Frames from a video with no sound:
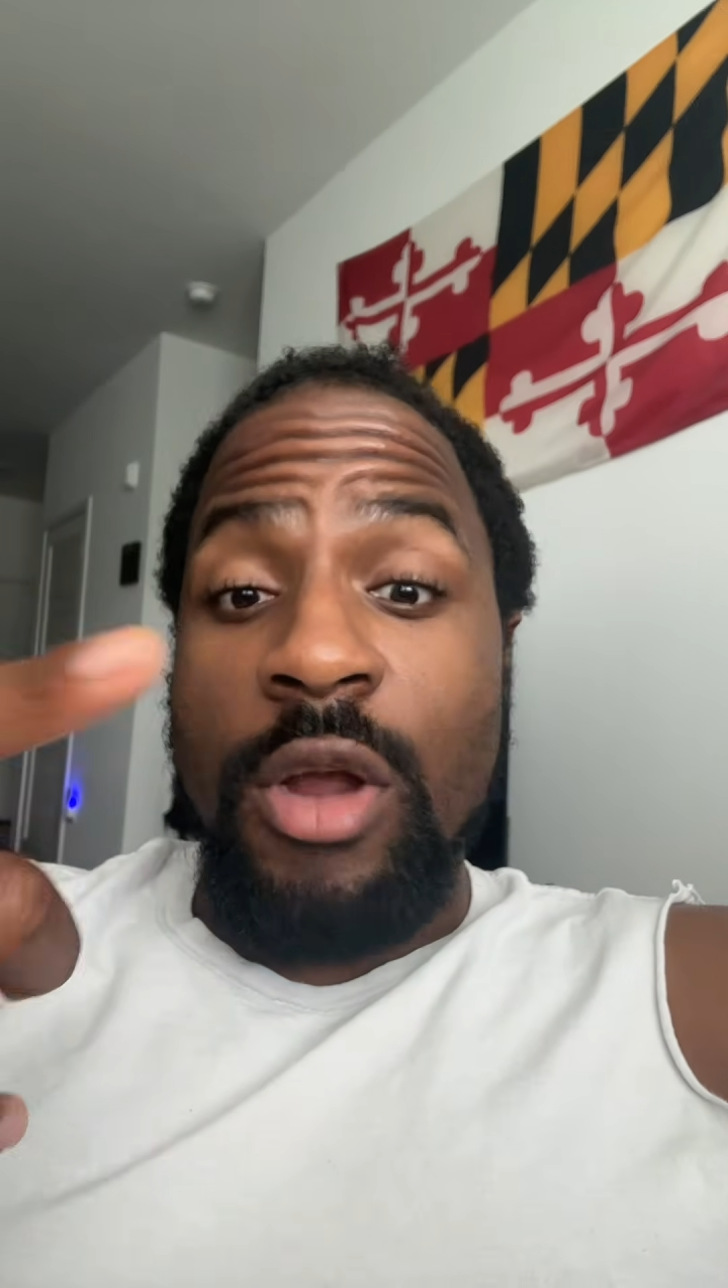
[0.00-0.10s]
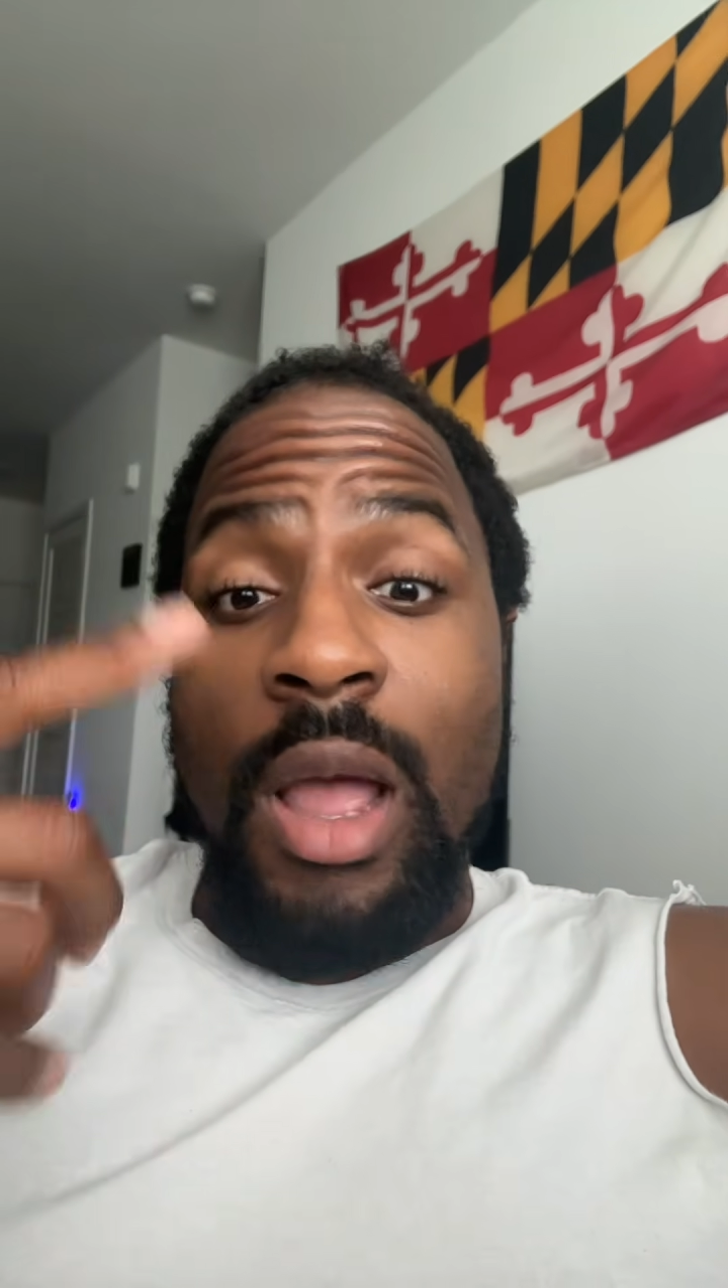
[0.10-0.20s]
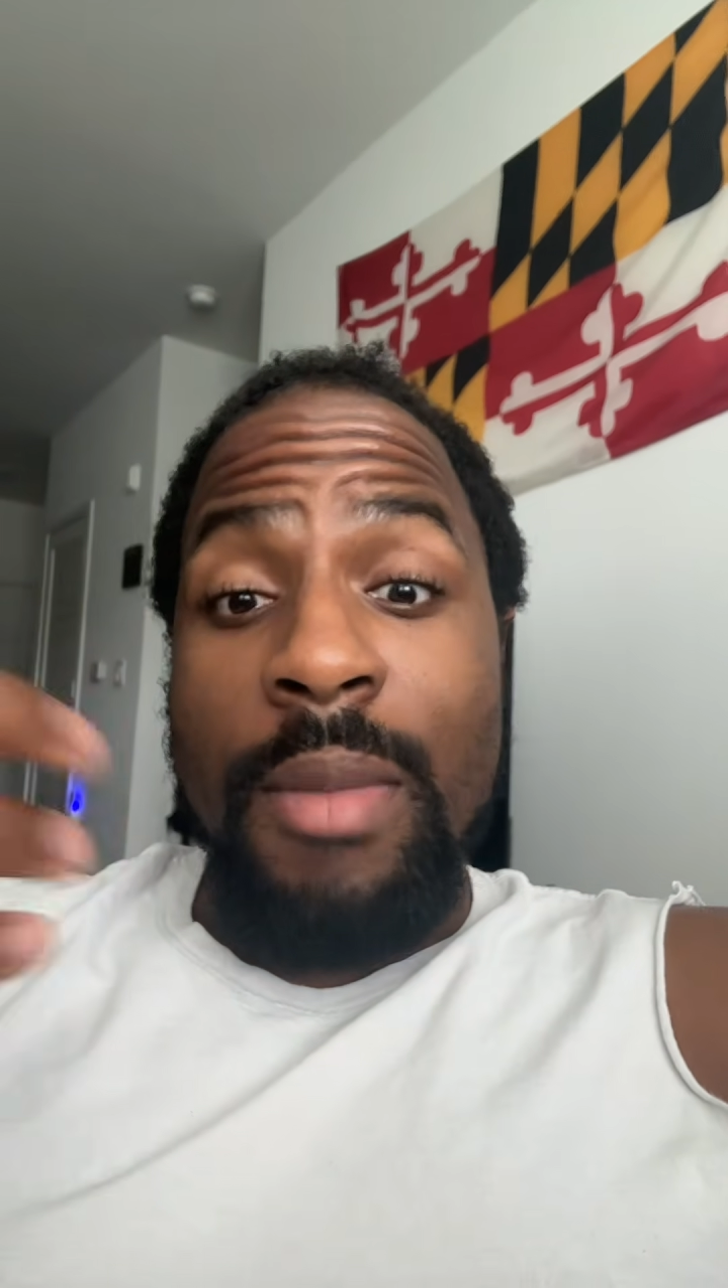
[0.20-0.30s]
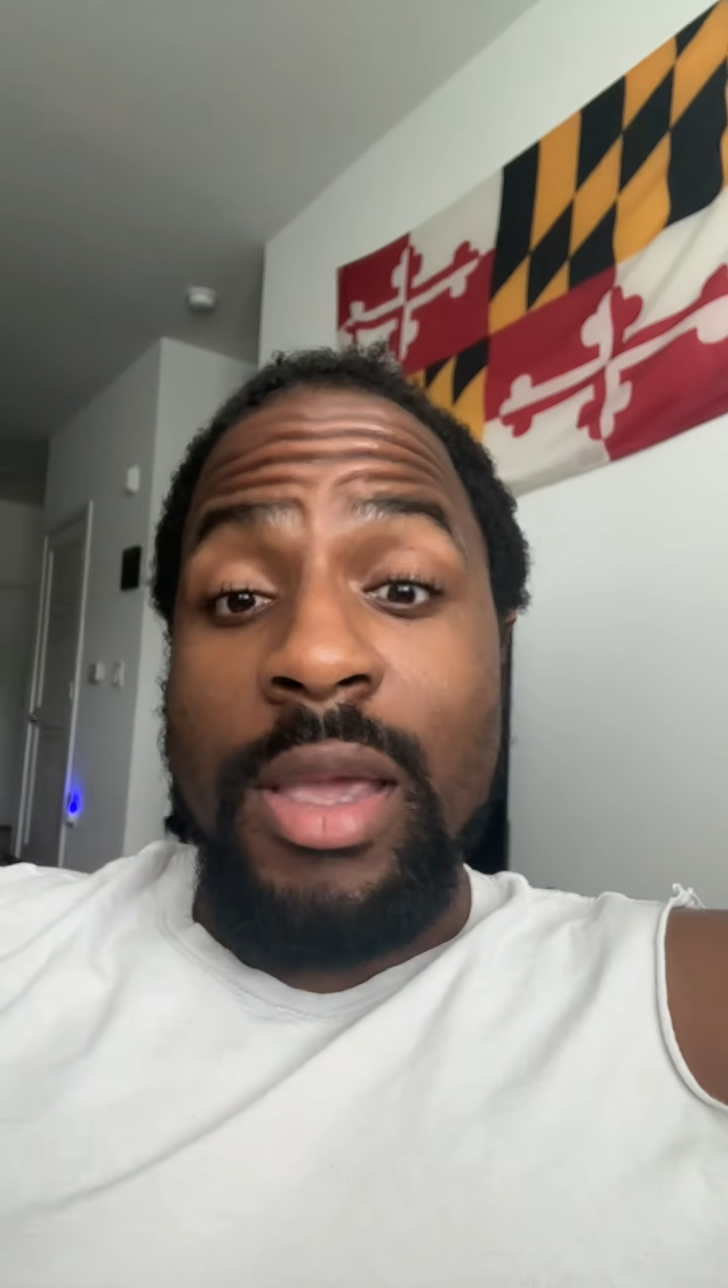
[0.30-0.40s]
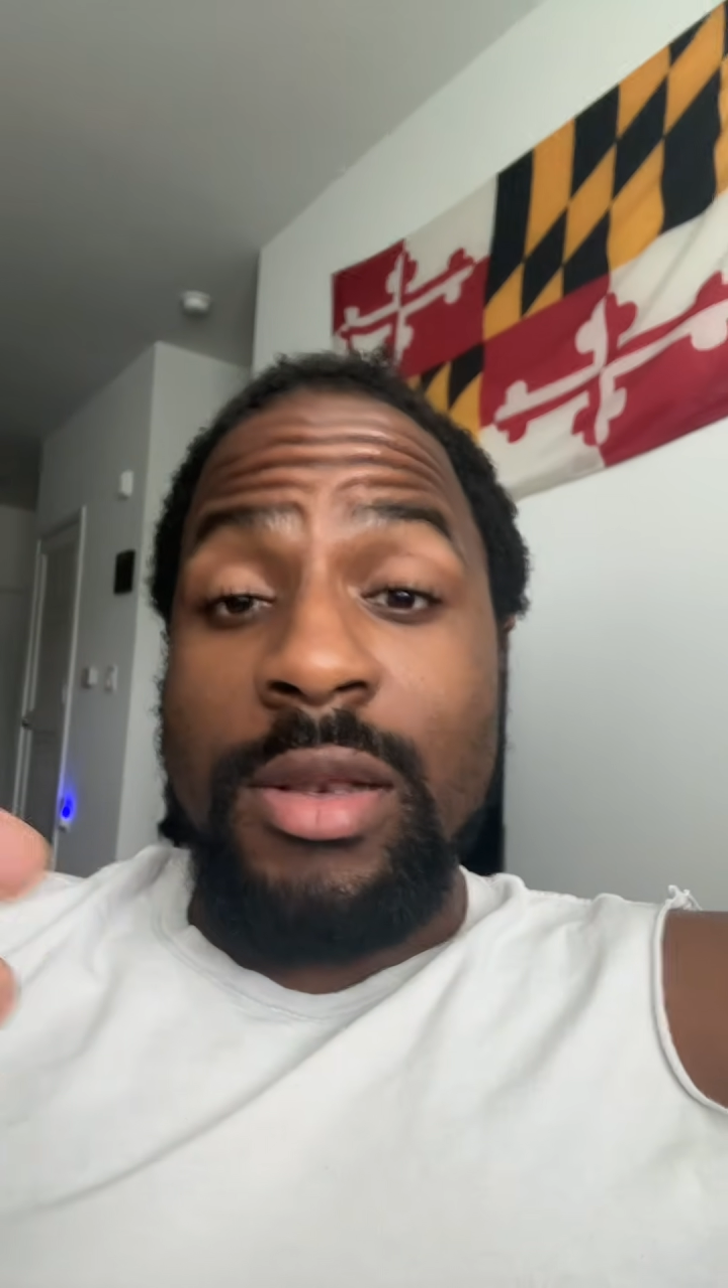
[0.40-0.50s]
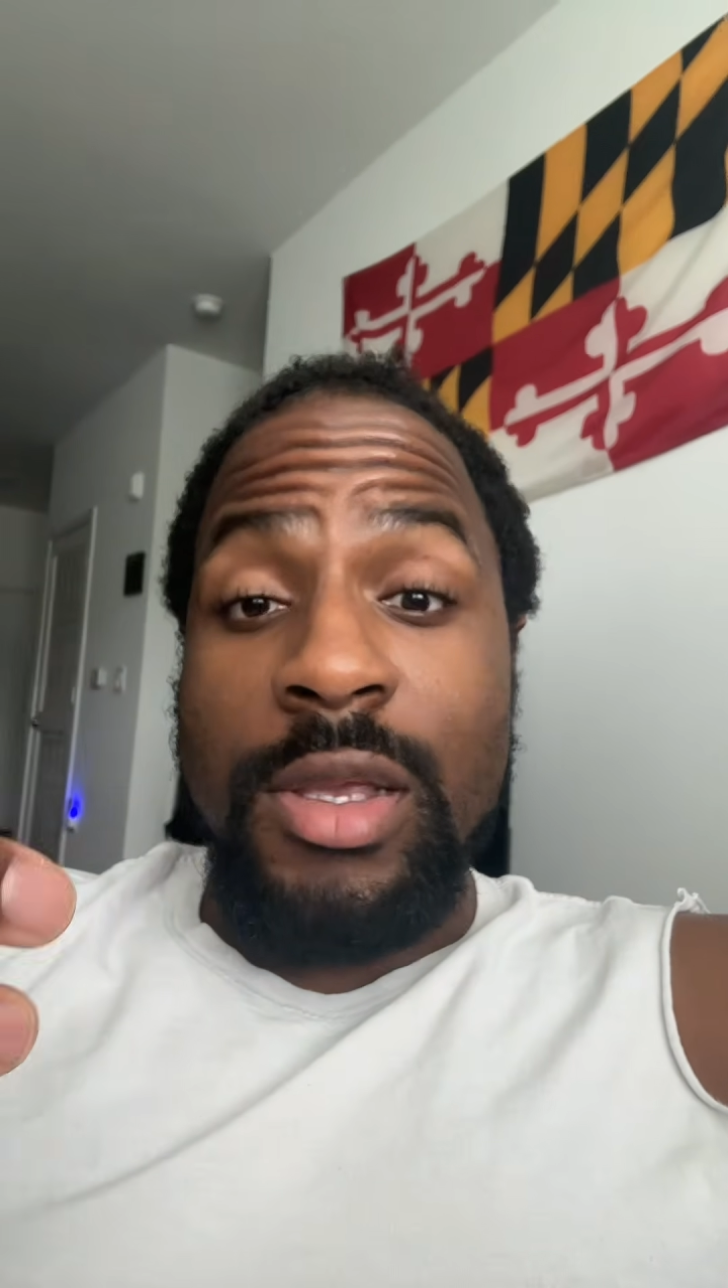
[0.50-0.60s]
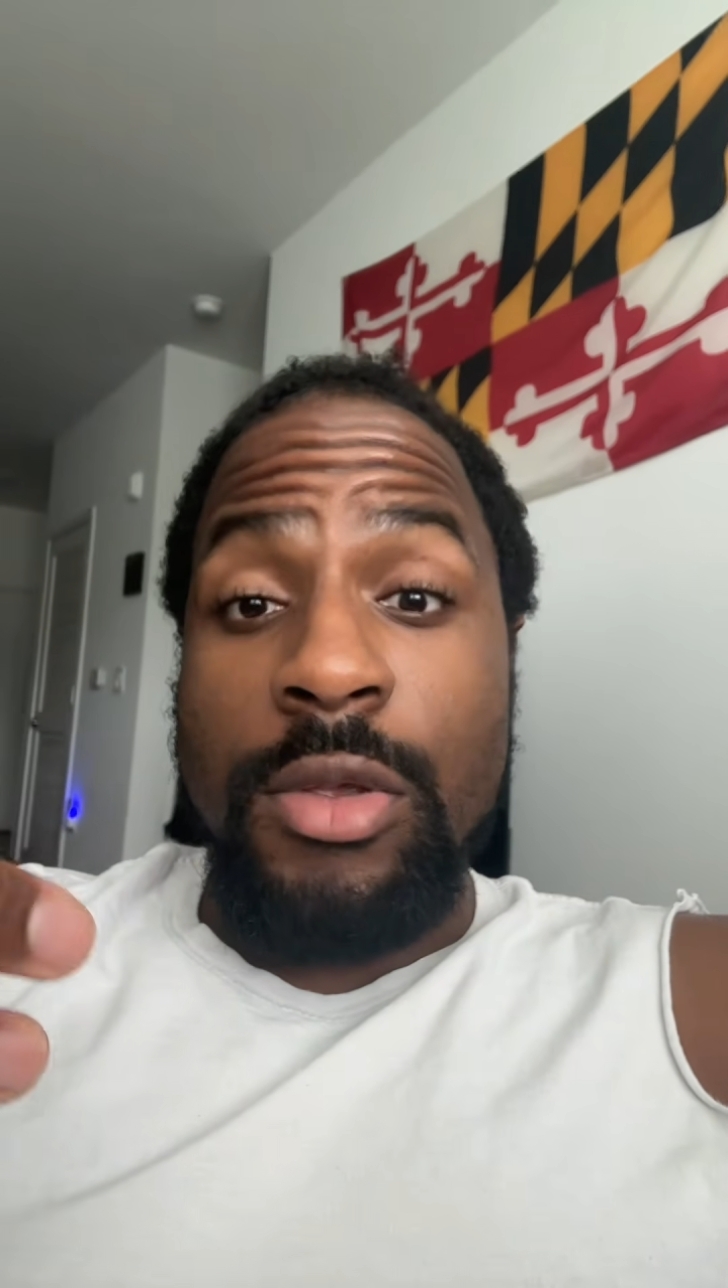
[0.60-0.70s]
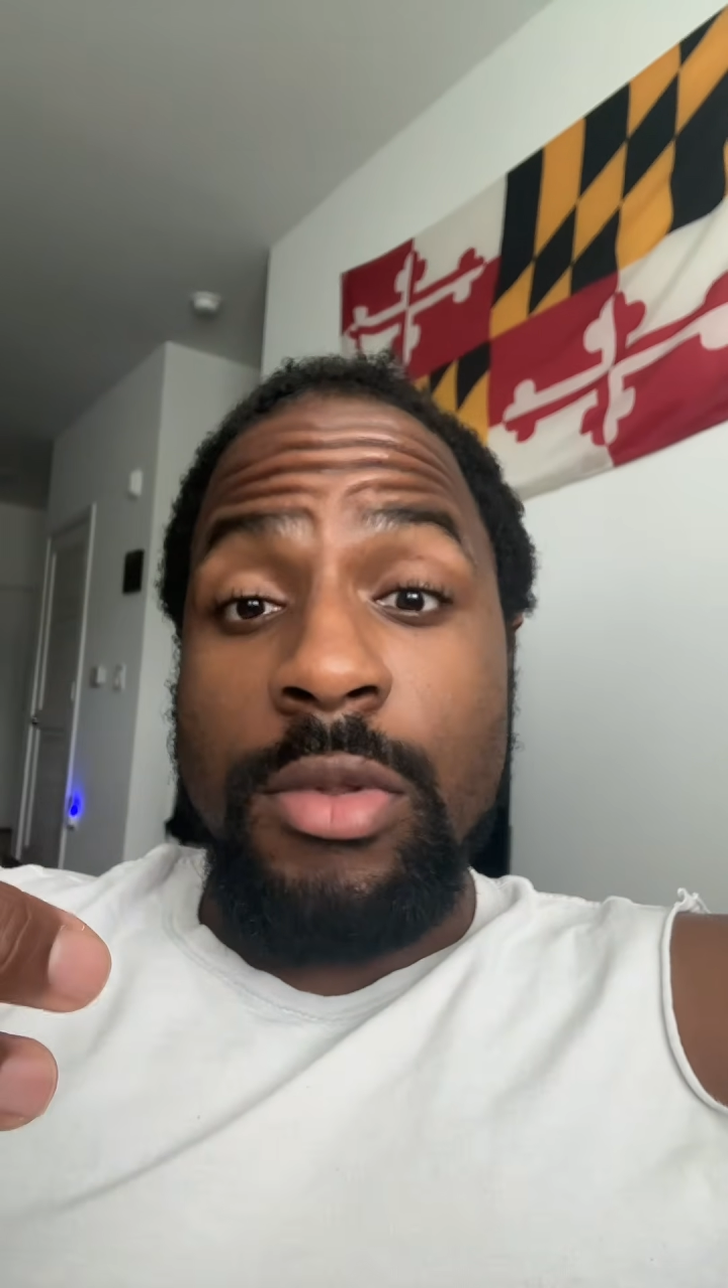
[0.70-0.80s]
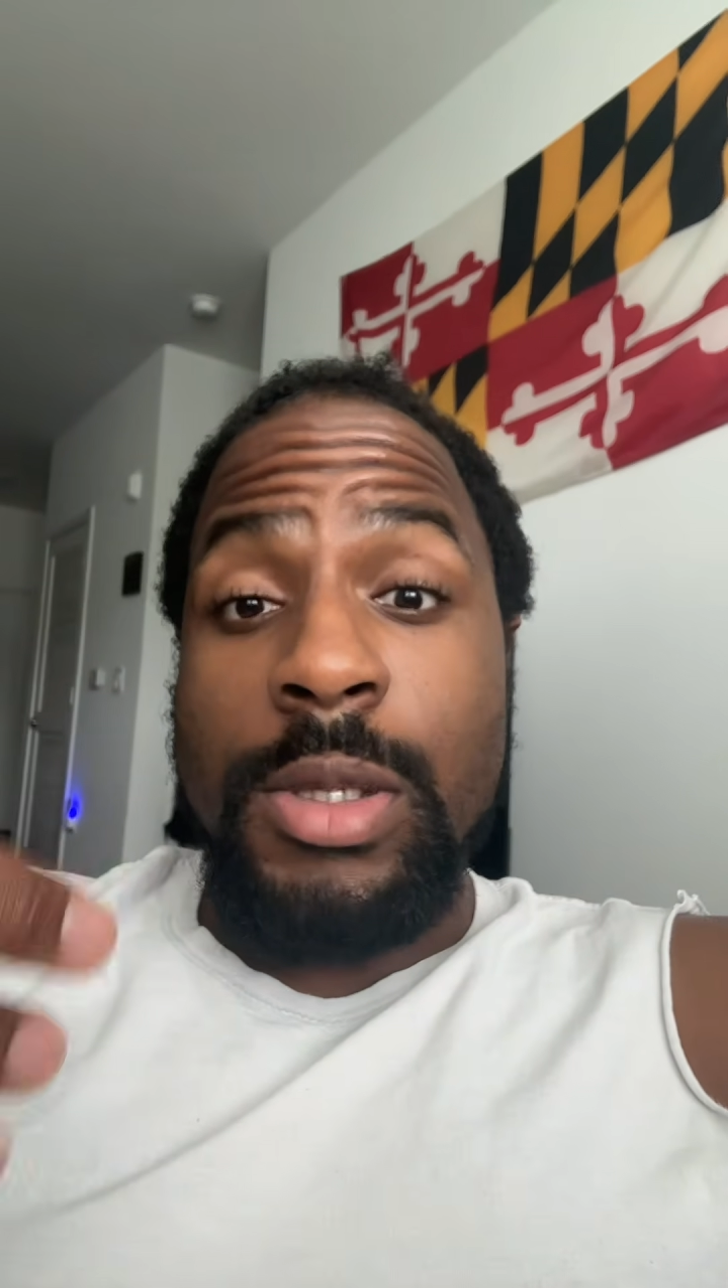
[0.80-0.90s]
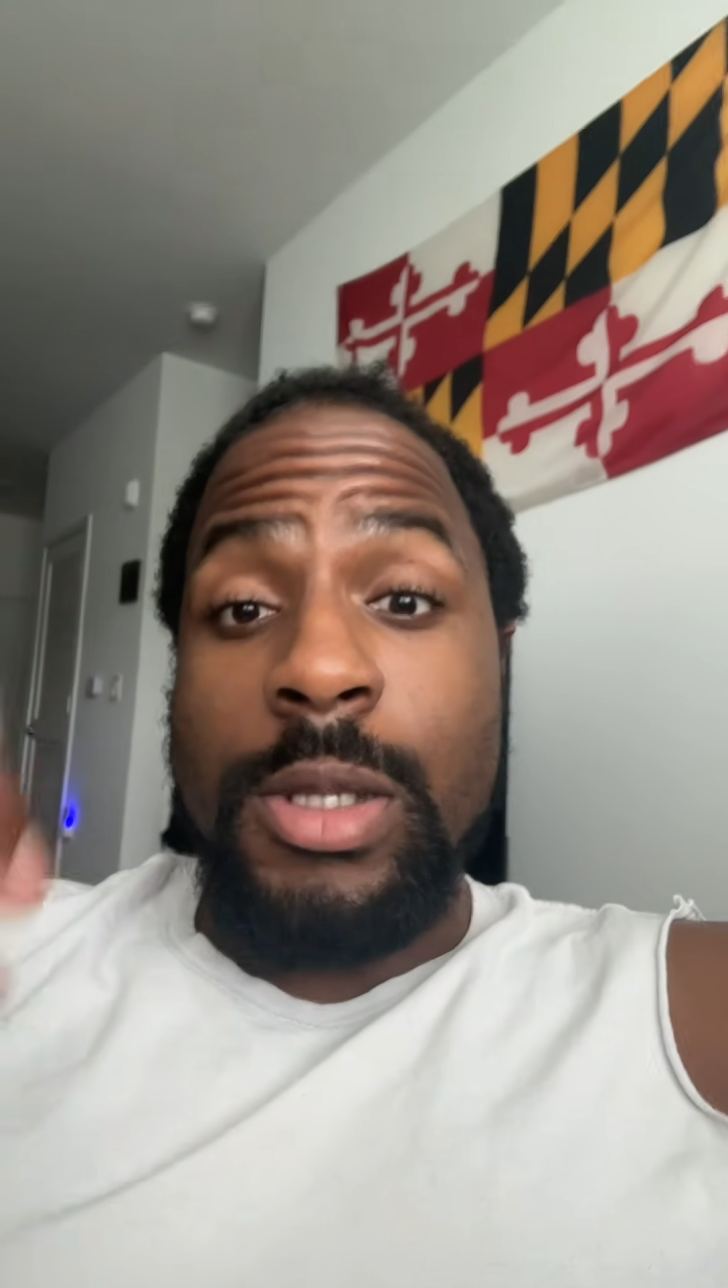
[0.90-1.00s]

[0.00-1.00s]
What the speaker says: I may continue this